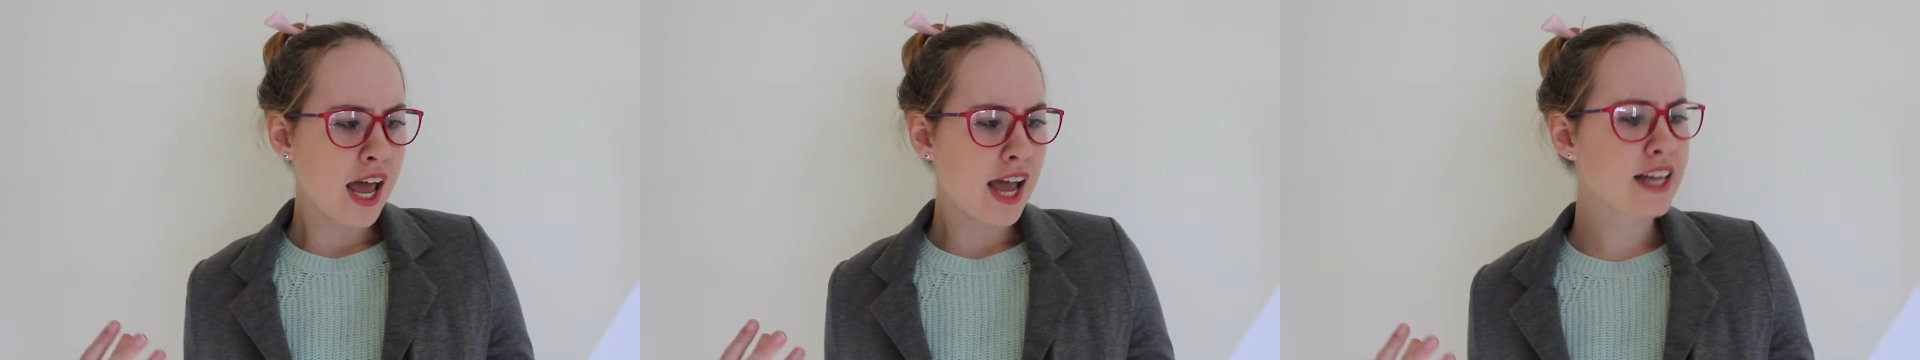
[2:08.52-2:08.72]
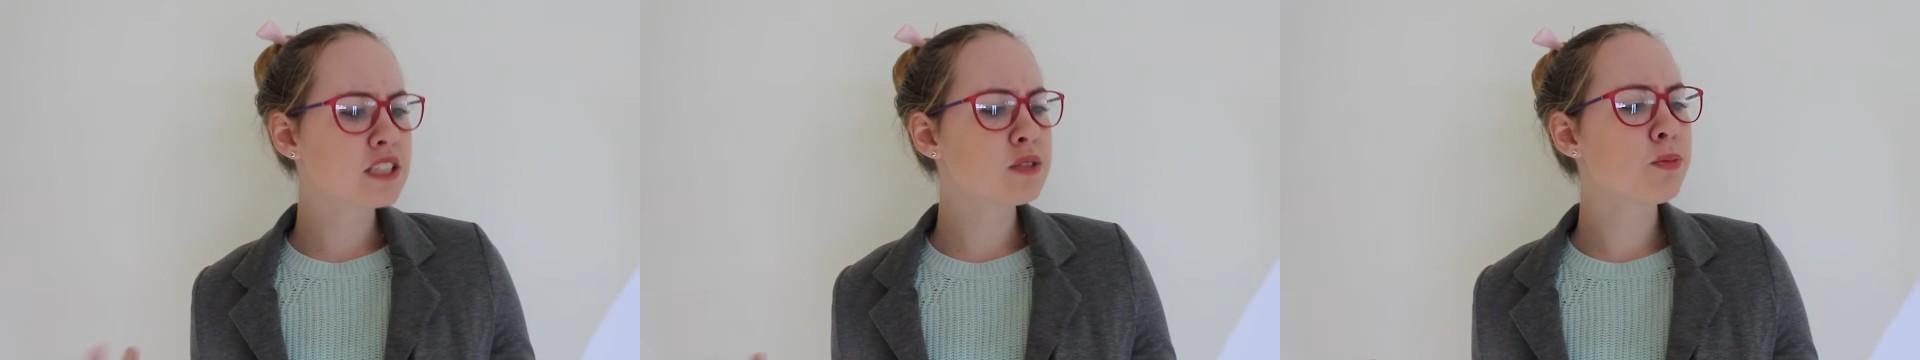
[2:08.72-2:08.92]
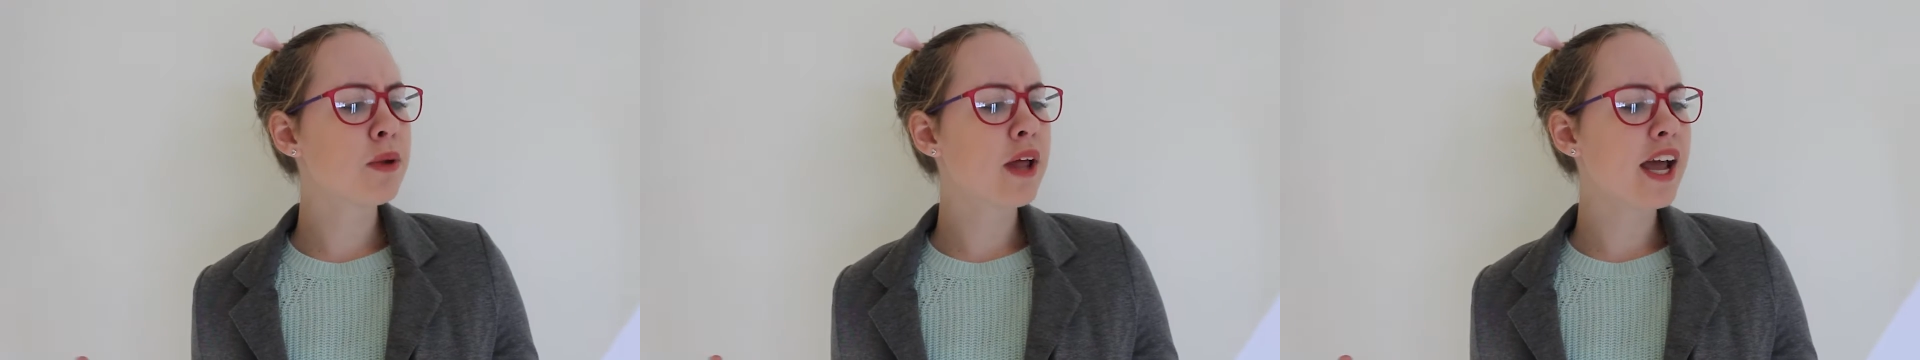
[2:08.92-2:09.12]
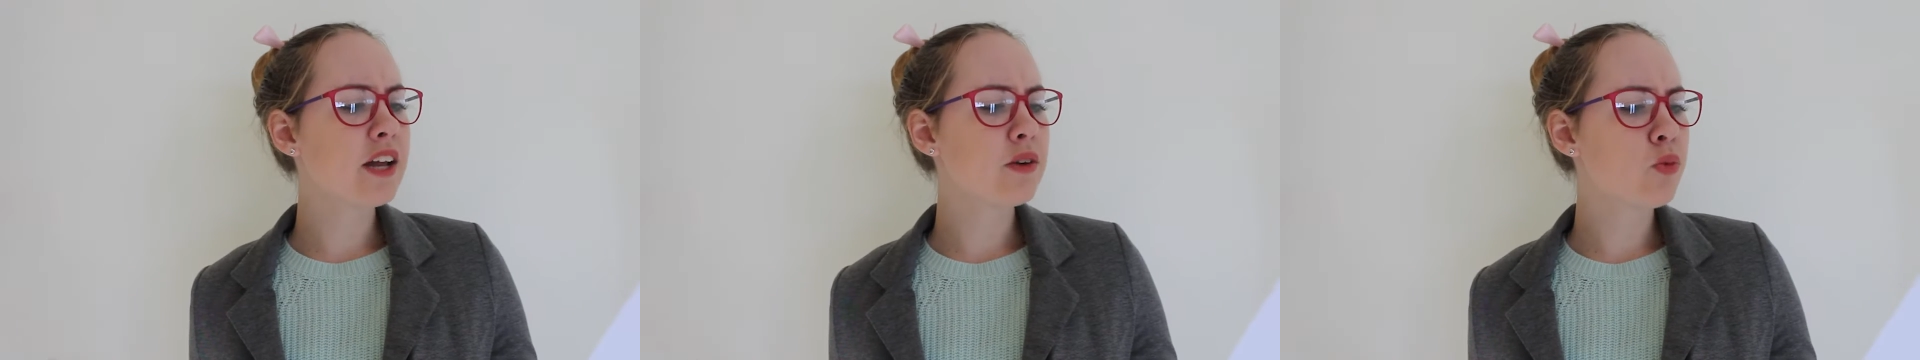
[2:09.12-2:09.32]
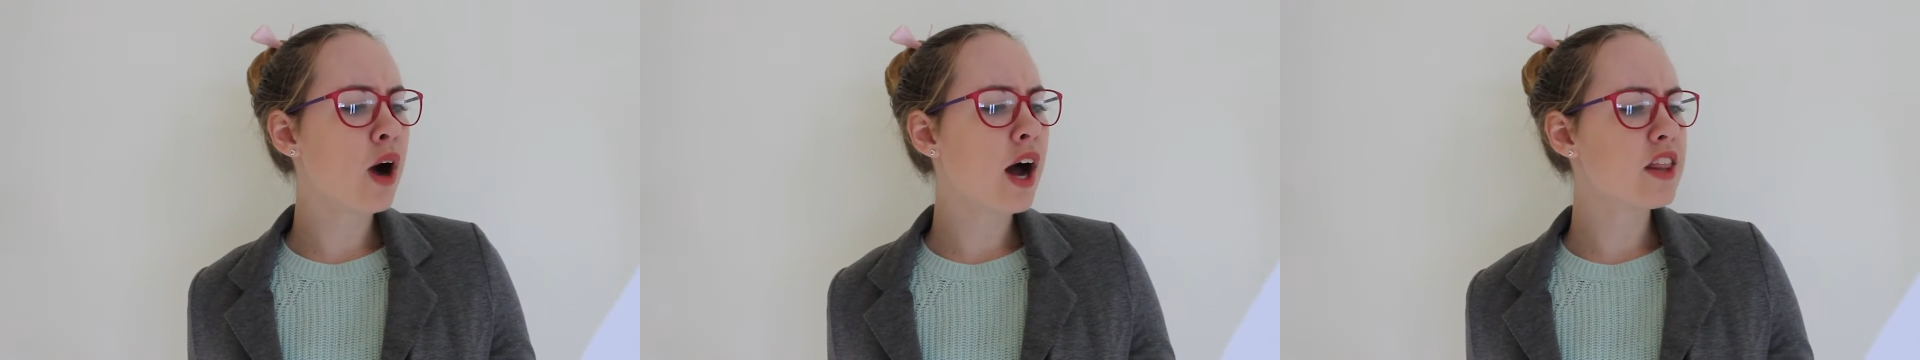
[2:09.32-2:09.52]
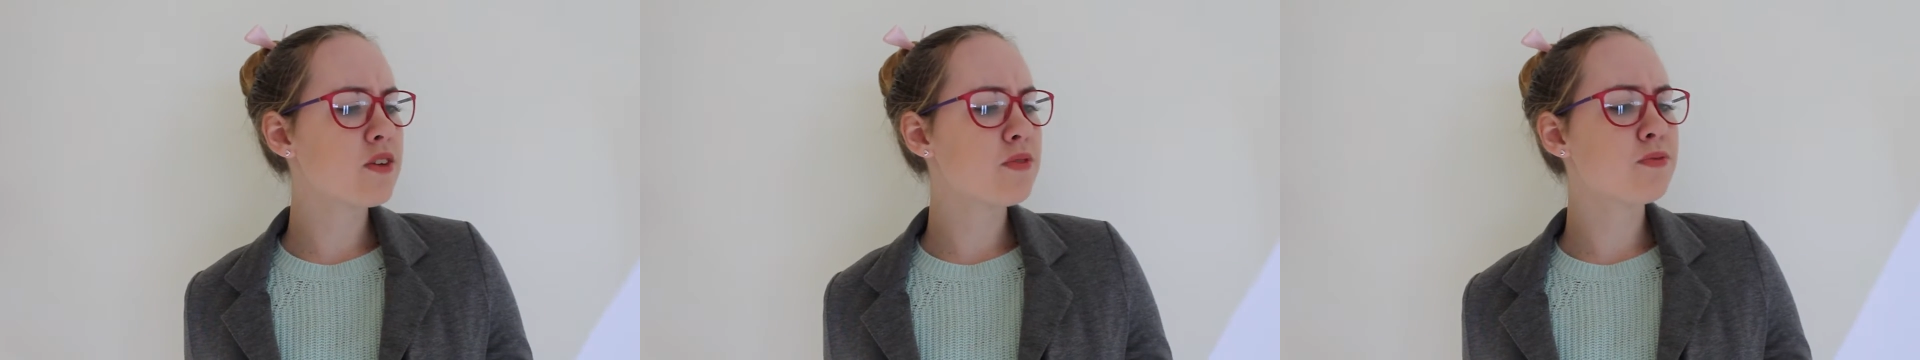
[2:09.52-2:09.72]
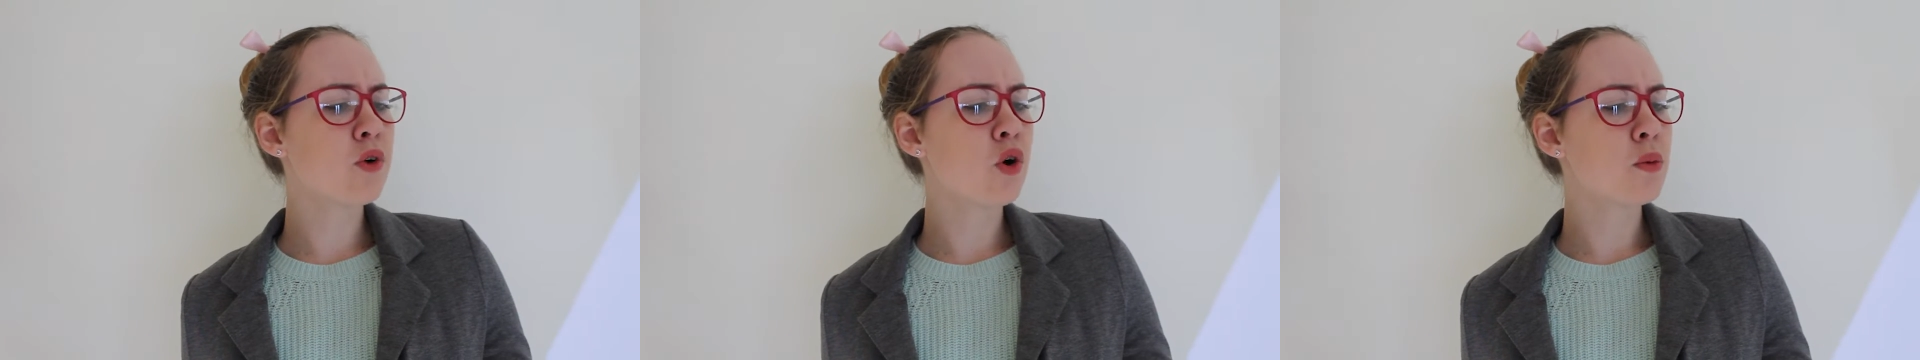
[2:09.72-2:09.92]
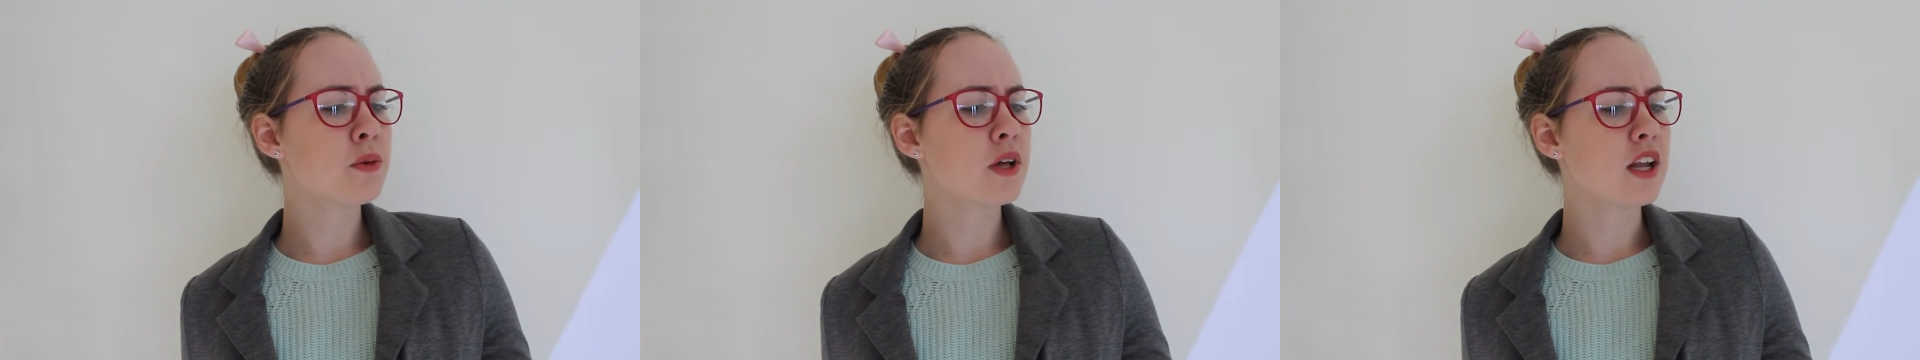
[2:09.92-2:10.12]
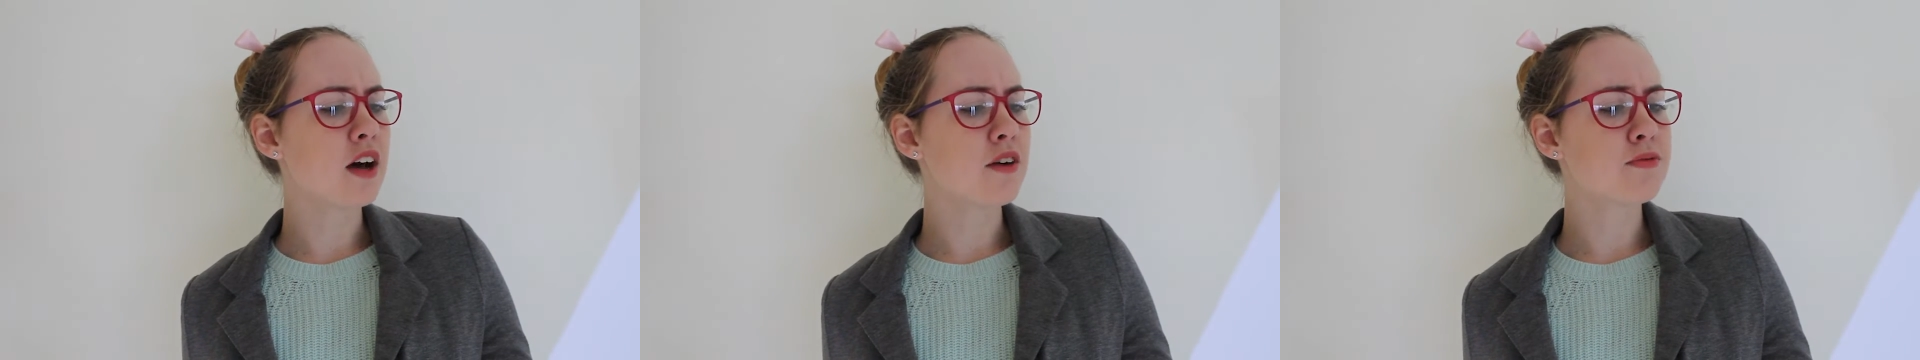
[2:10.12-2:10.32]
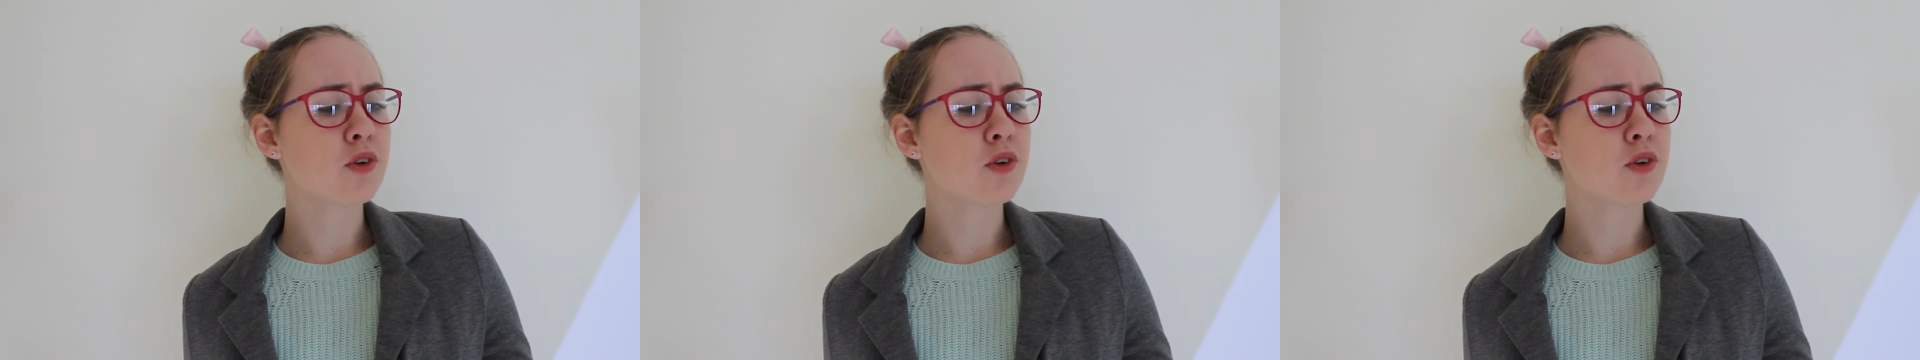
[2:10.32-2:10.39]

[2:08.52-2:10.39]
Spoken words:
explain why the formula